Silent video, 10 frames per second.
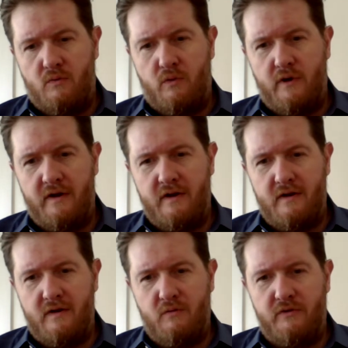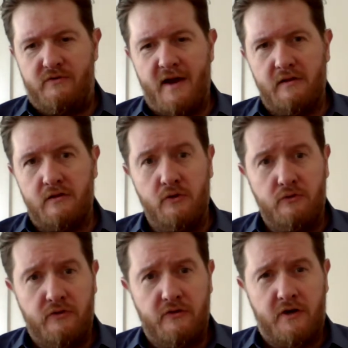would
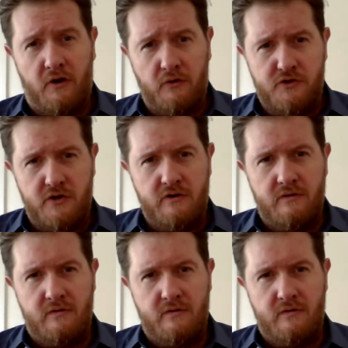dilute the culture.